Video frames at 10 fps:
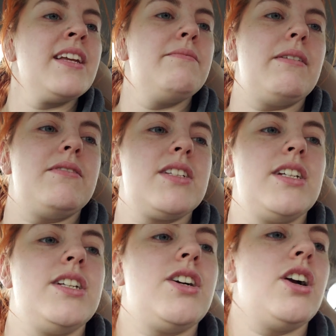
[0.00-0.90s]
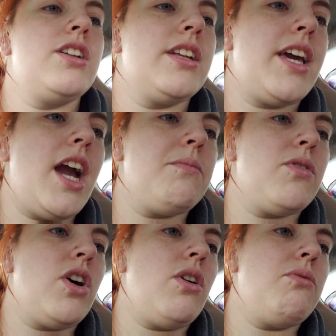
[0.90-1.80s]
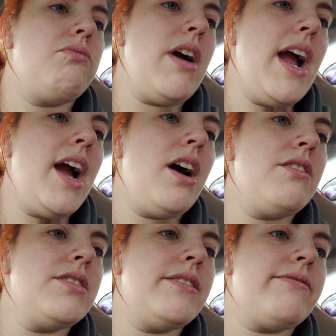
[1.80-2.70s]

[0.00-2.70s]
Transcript: But I'm just going to turn the camera around if